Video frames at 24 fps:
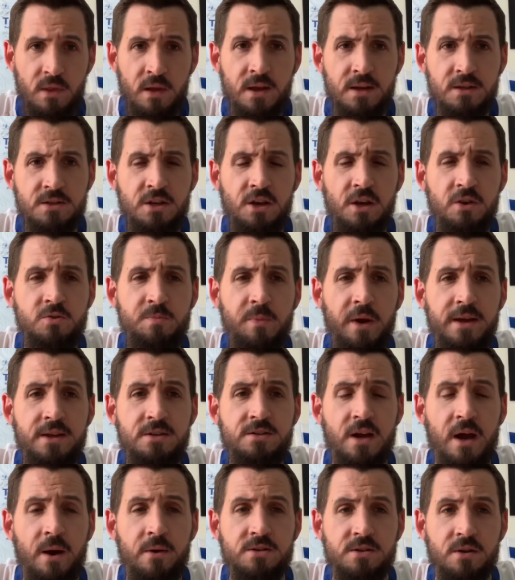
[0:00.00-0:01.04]
Excuse me.
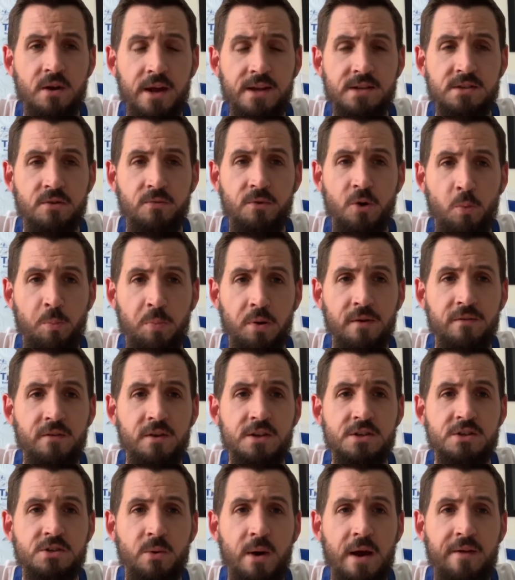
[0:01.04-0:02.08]
So it's a real
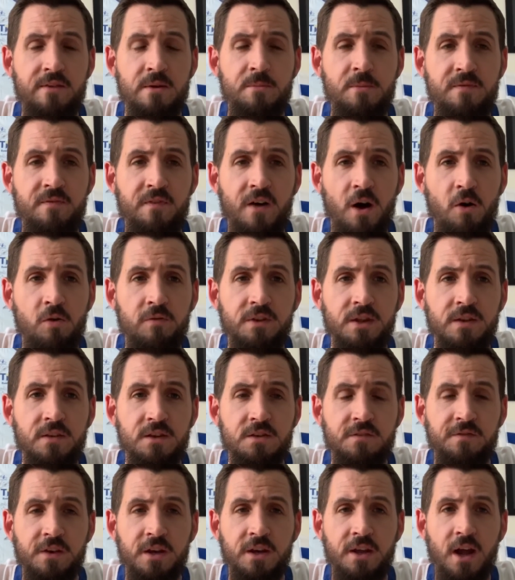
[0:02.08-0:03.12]
privilege to have him involved in
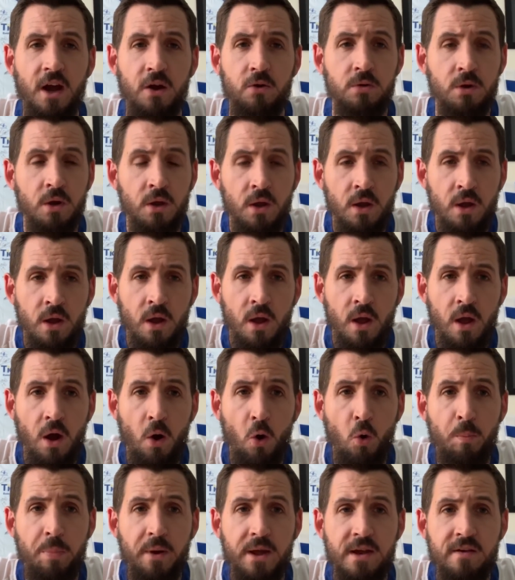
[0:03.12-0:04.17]
this video,
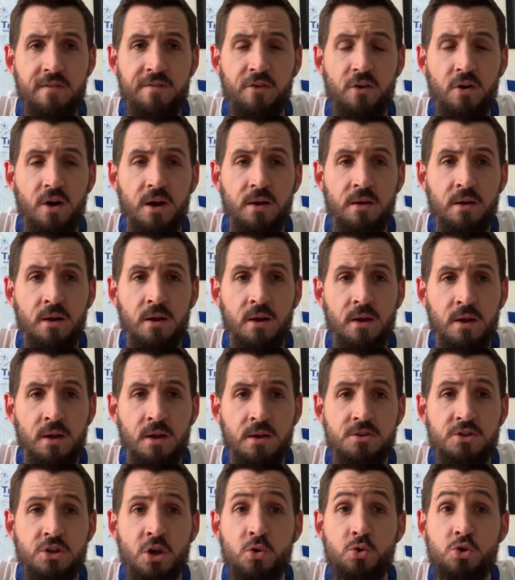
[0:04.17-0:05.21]
albeit for a
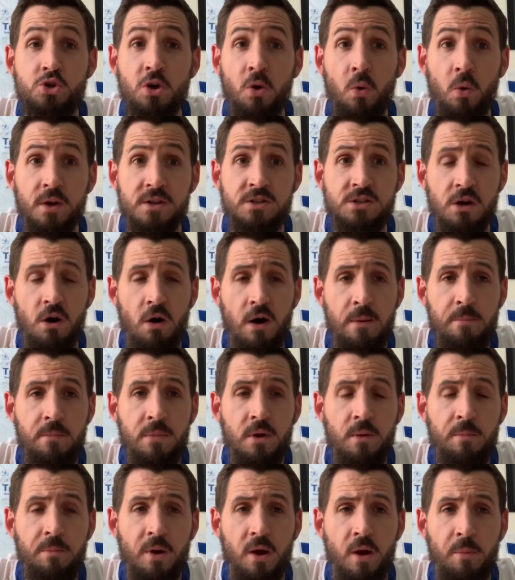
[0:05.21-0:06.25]
too short a
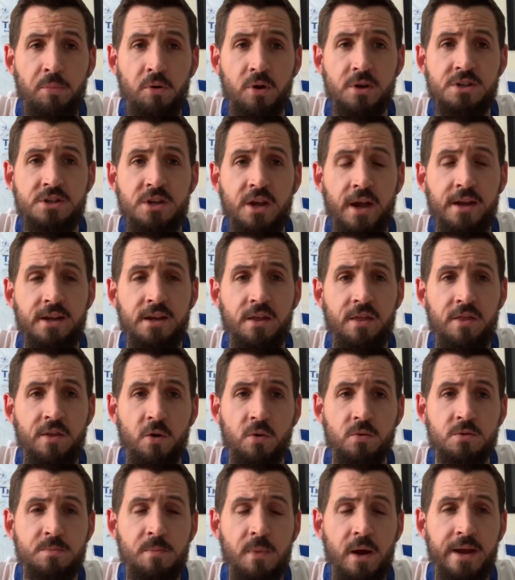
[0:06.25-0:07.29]
time. But appreciate your
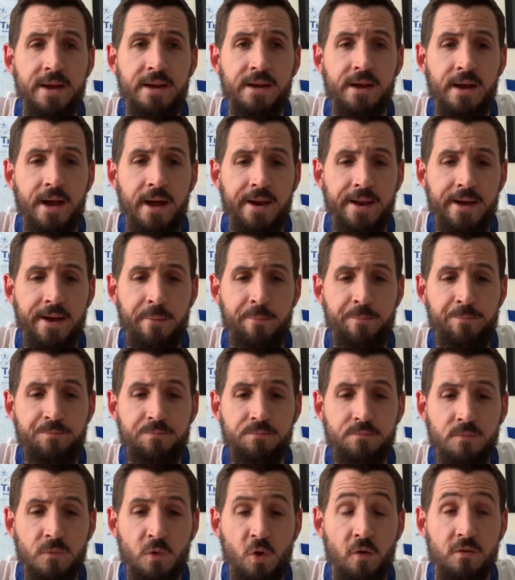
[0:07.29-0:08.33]
thoughts, mate, and
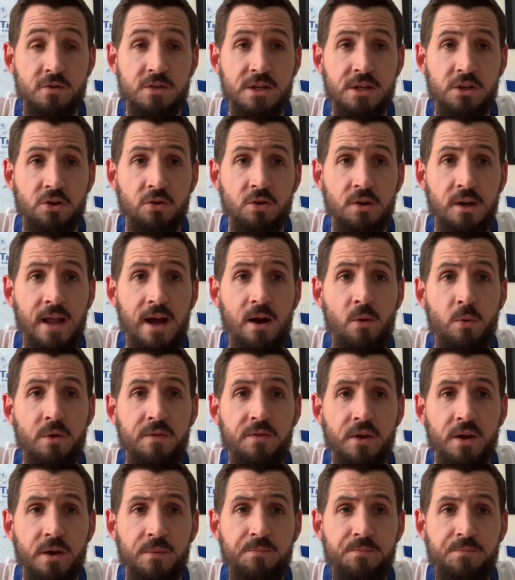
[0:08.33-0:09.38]
obviously good luck
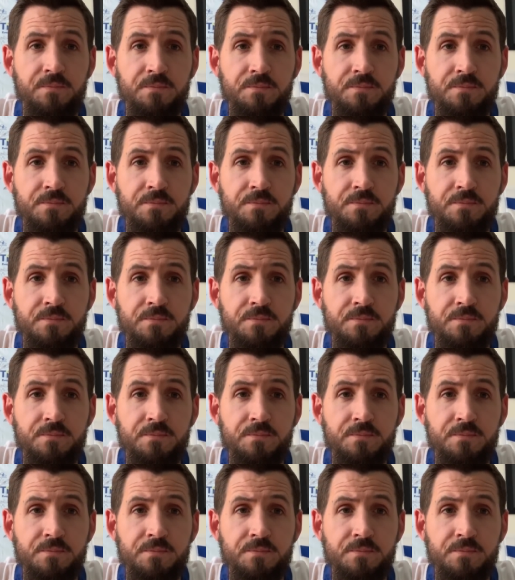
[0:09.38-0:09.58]
with the